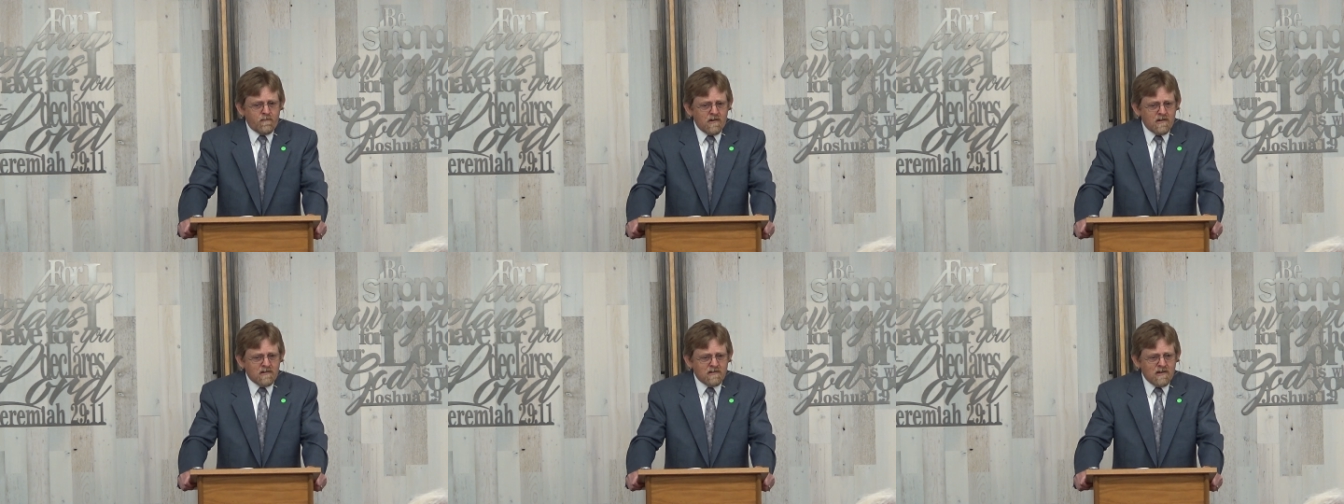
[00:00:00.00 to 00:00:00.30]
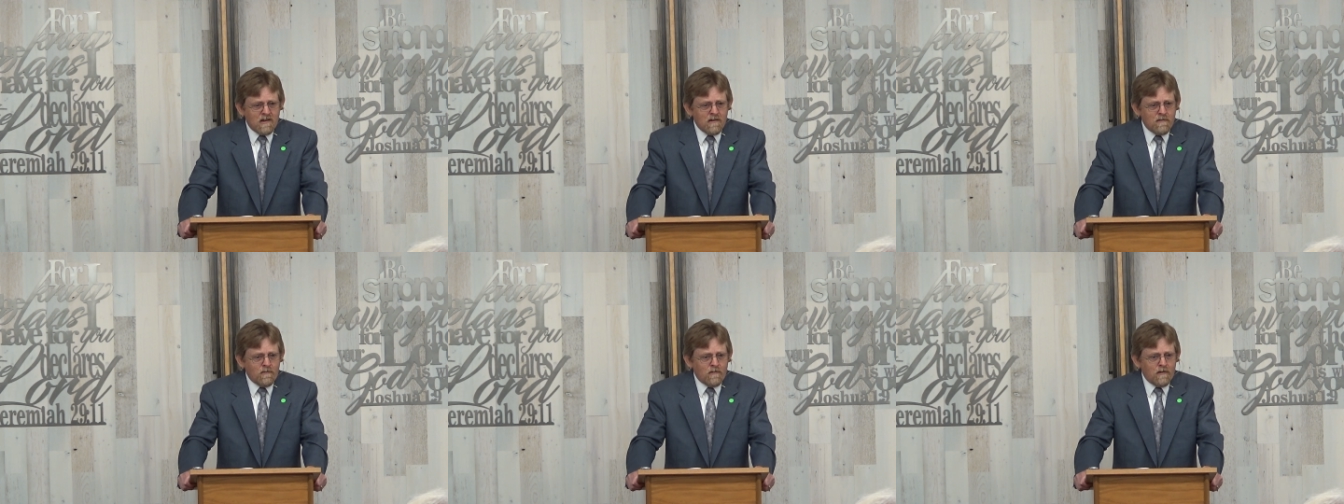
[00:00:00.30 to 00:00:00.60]
to
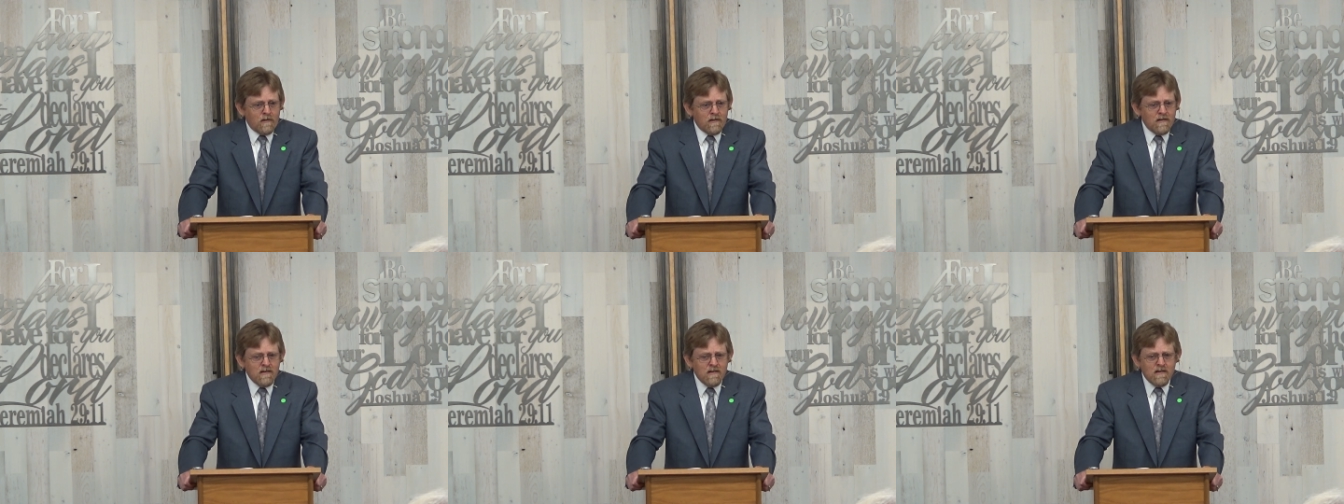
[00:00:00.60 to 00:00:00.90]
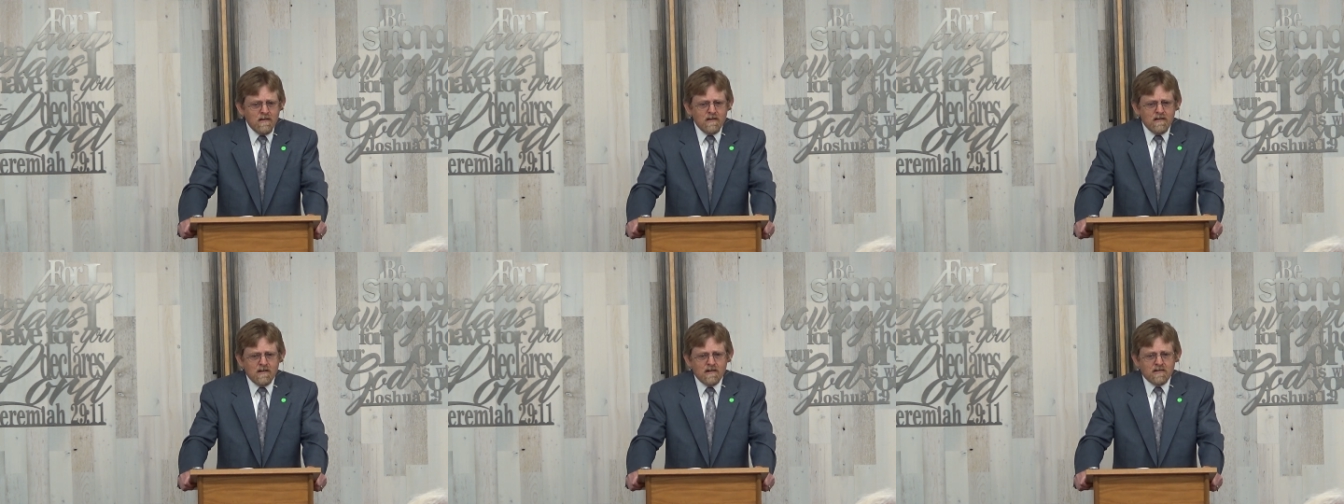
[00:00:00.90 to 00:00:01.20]
fixate on
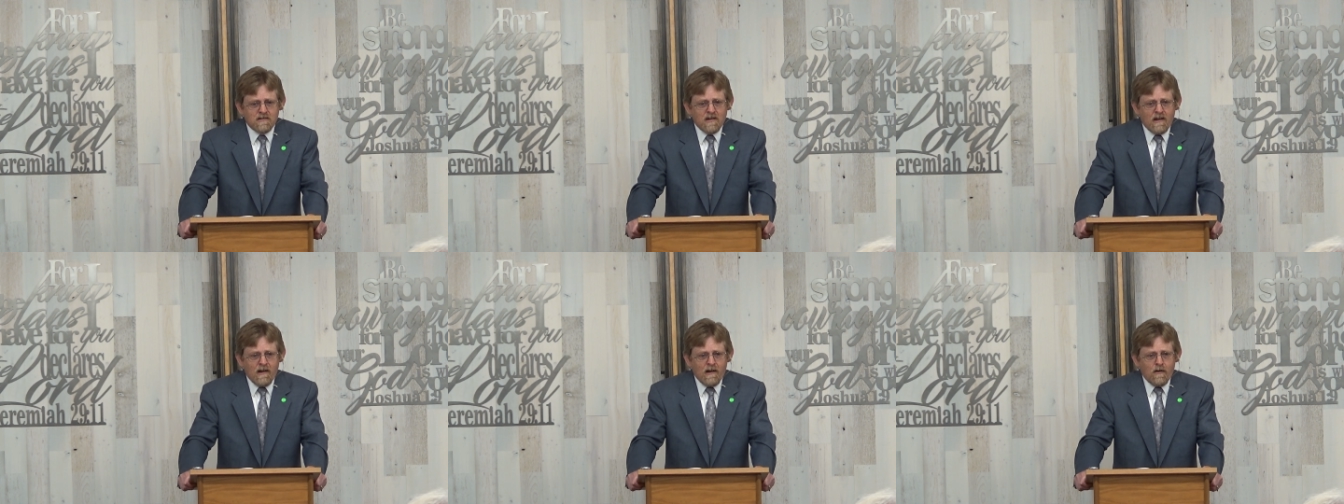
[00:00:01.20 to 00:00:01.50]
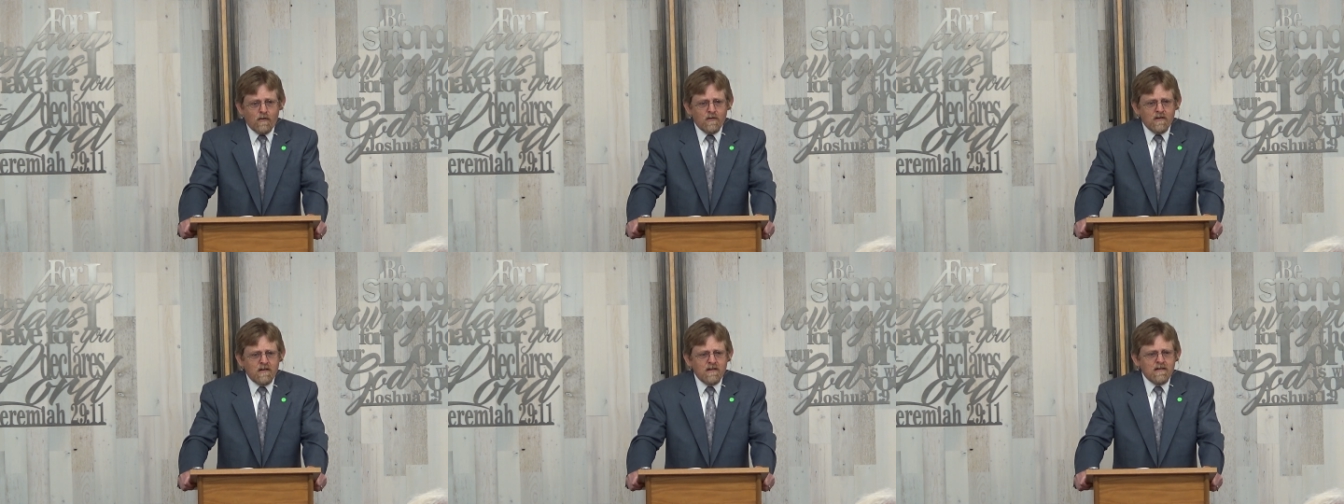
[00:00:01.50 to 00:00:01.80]
is
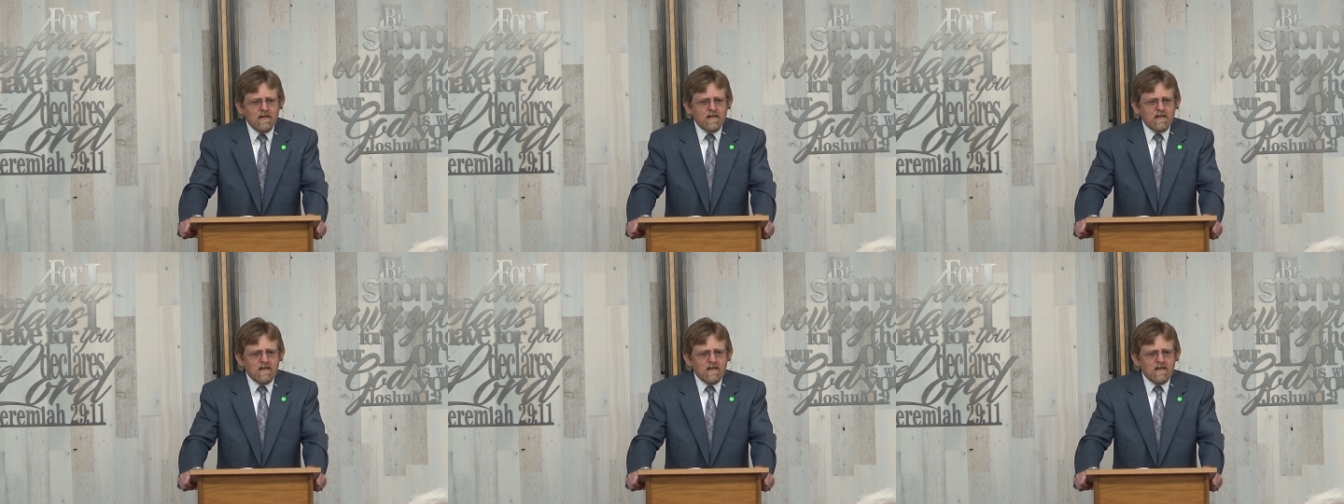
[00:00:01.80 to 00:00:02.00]
how